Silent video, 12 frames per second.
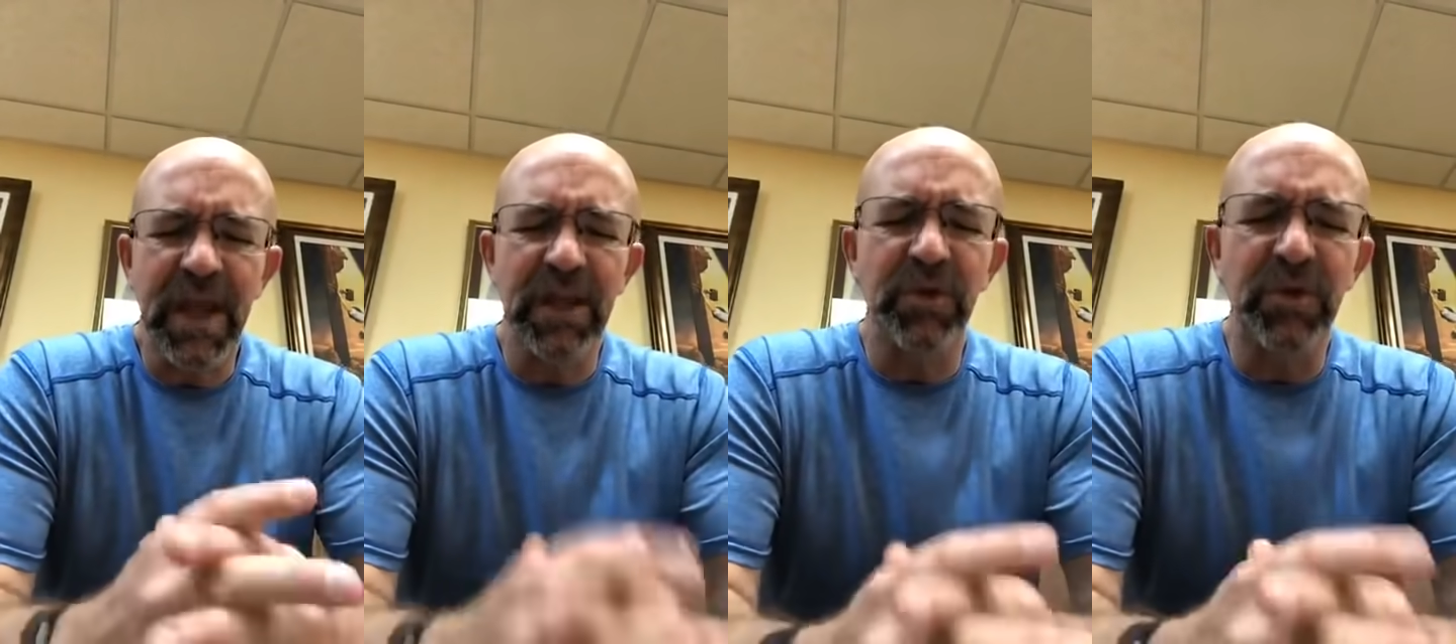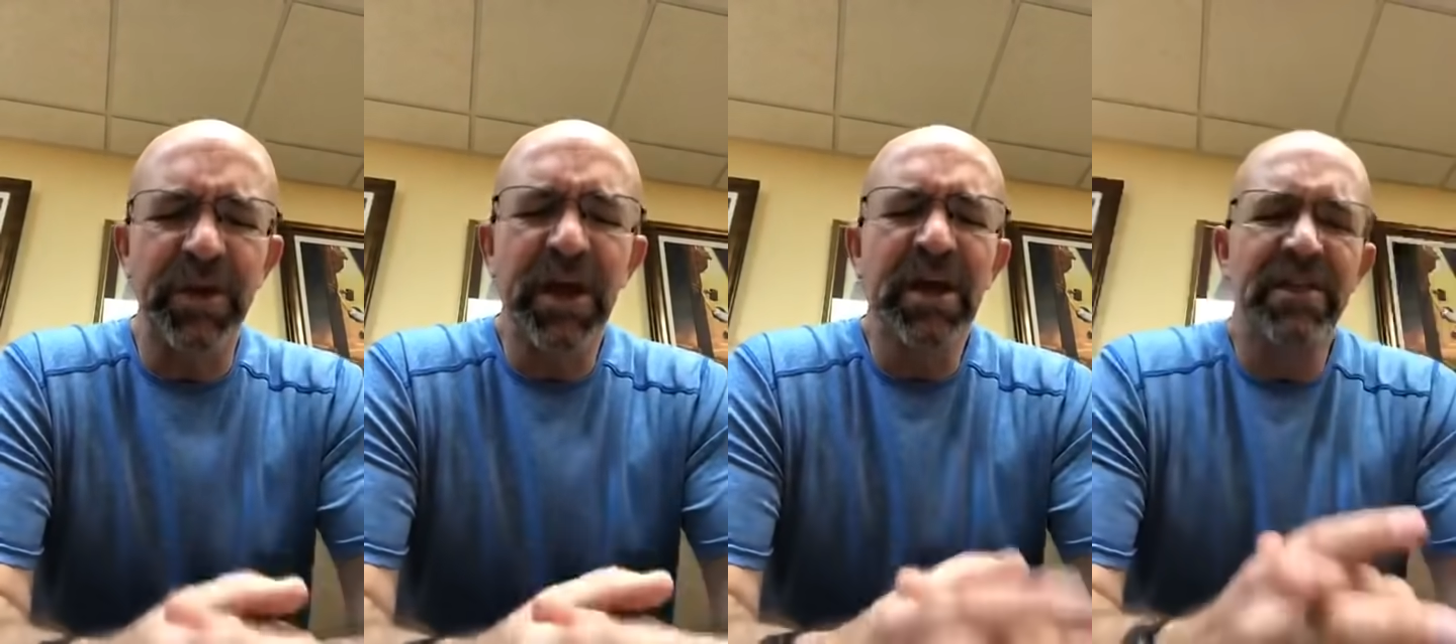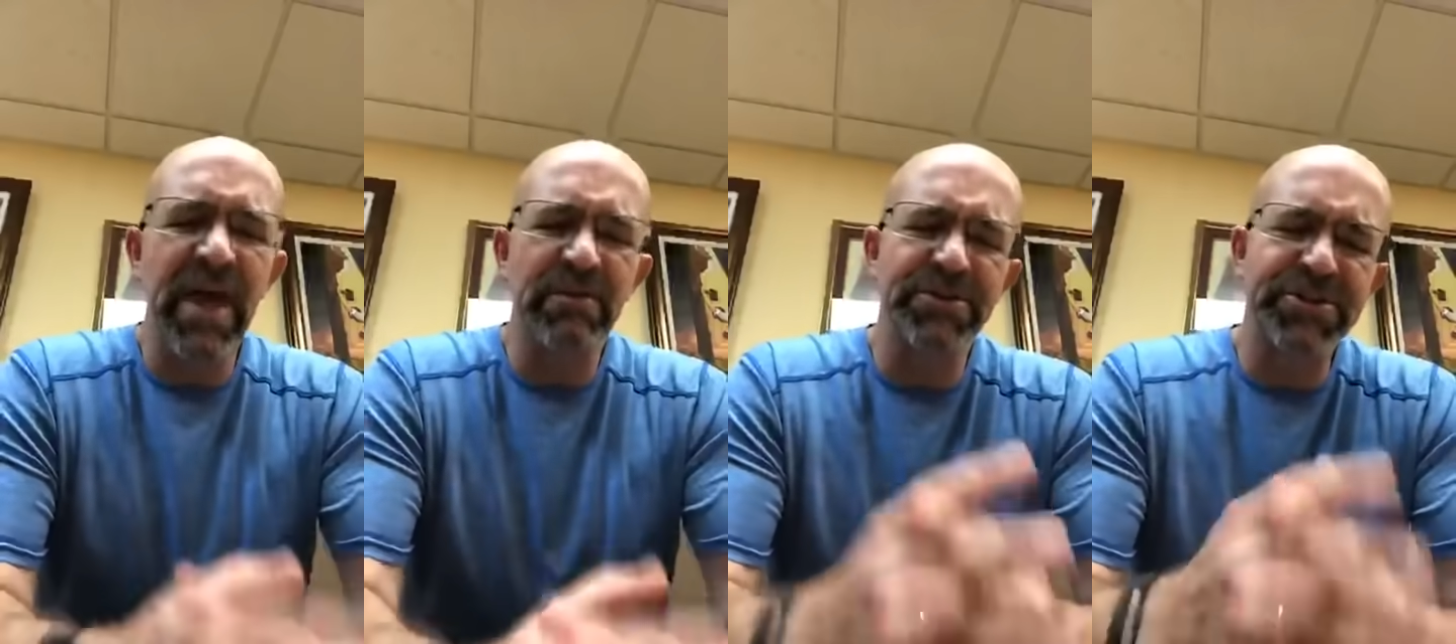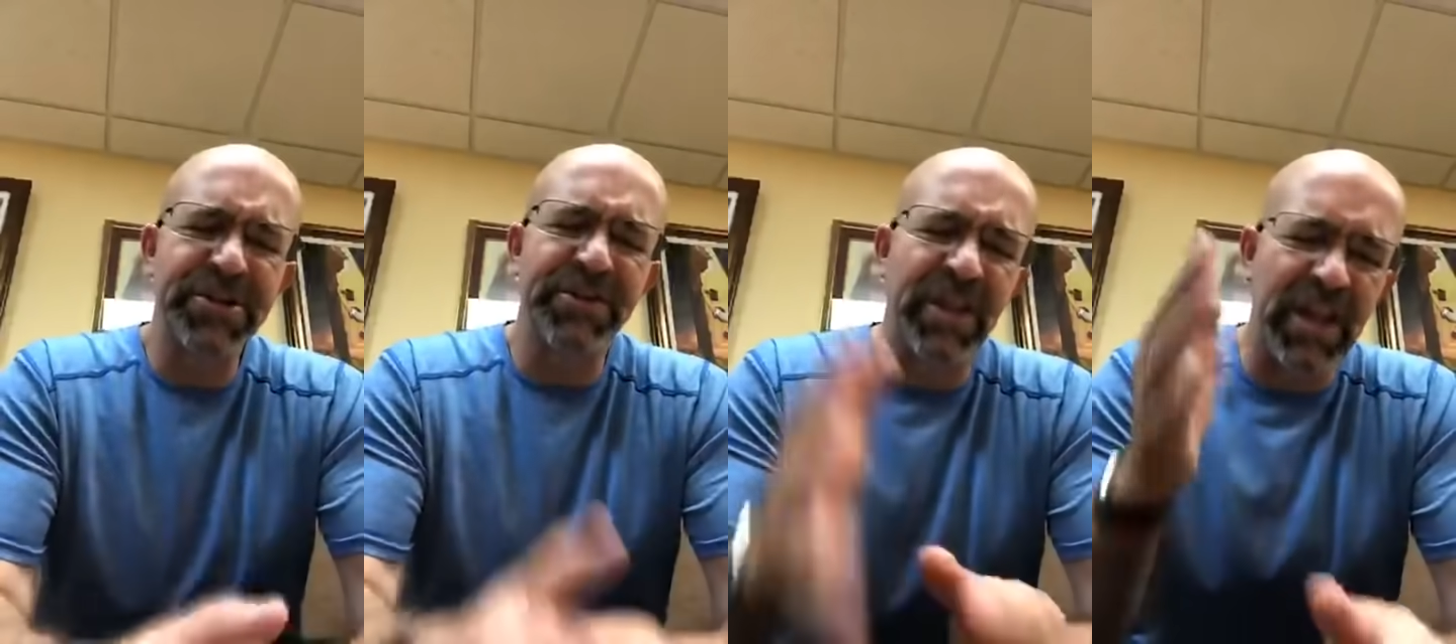Lord, they will
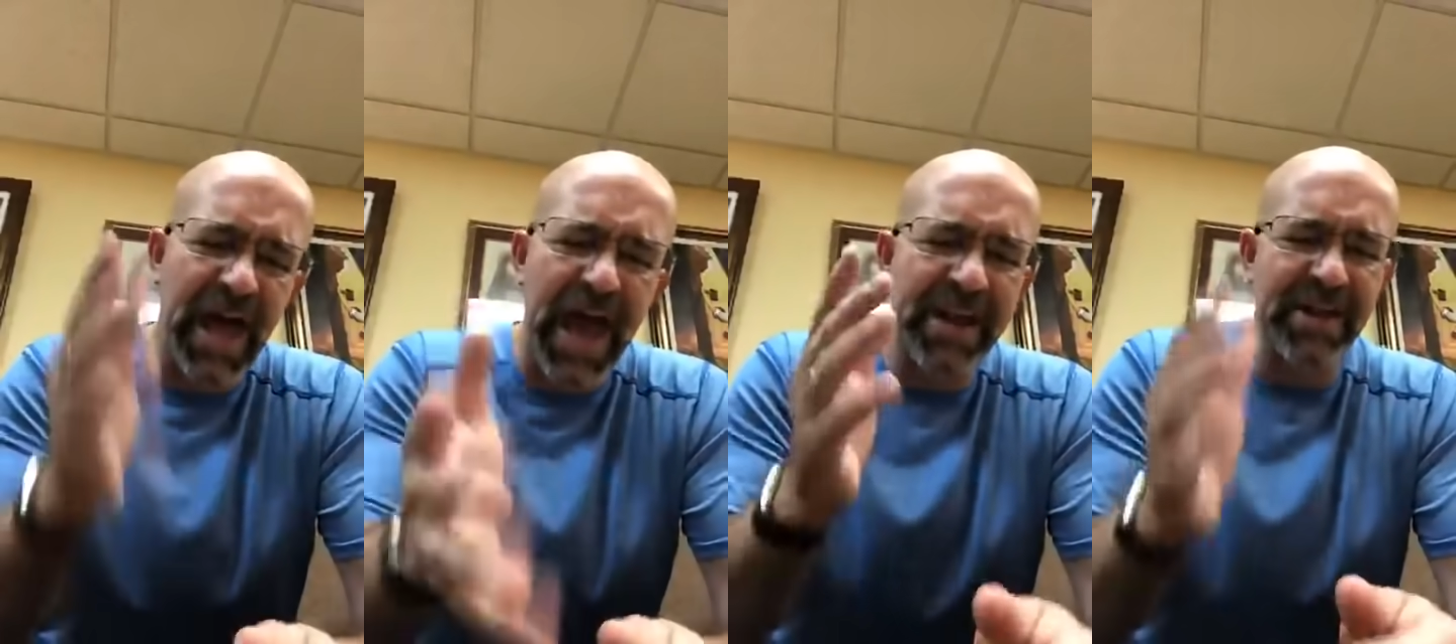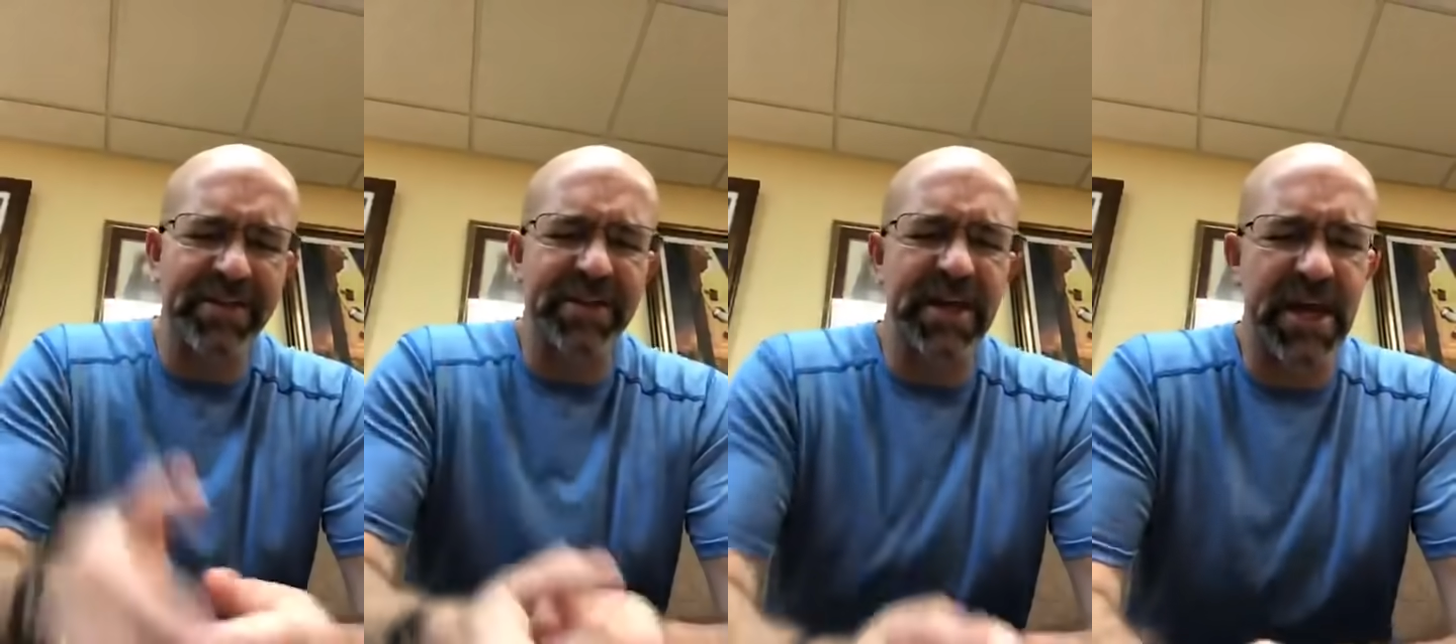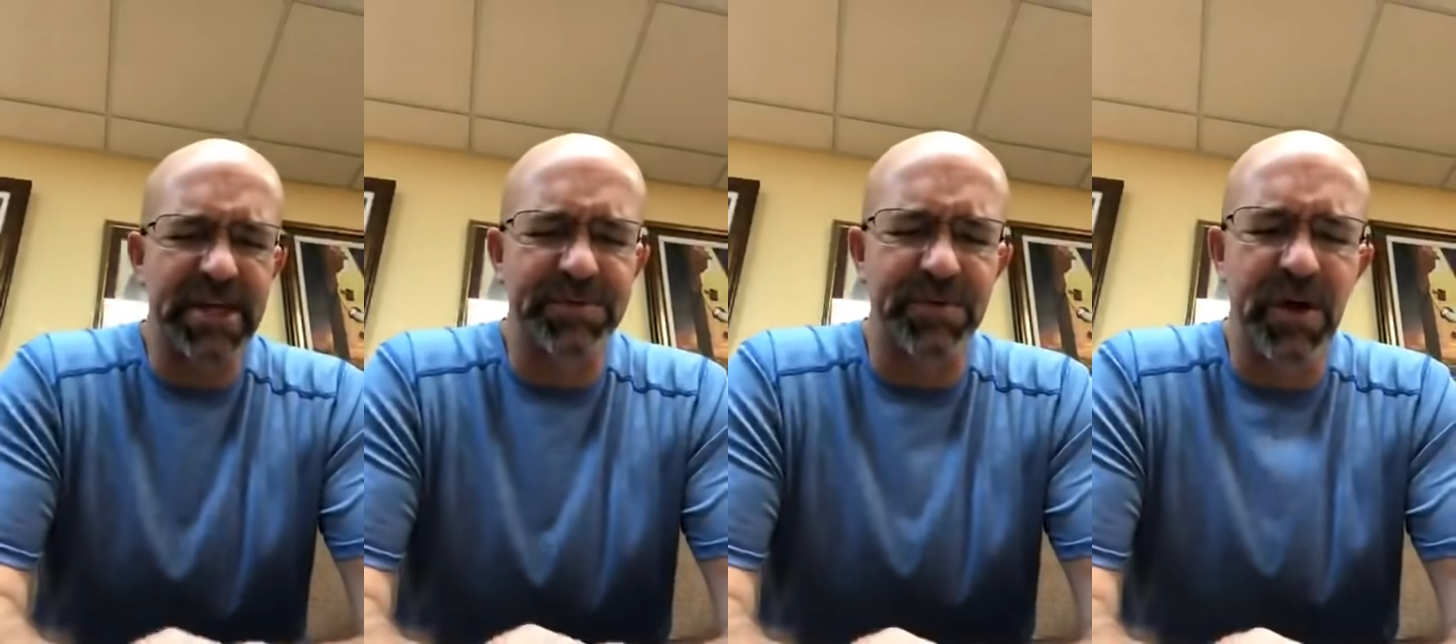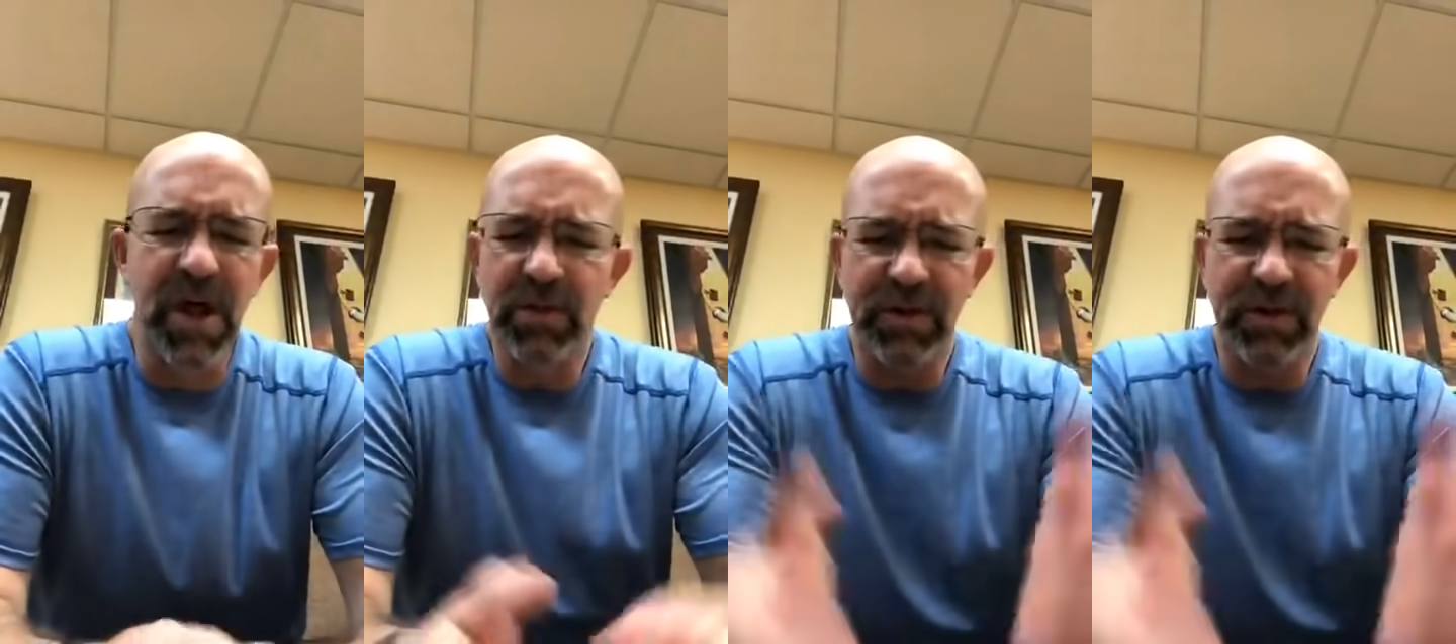see the light of the gospel.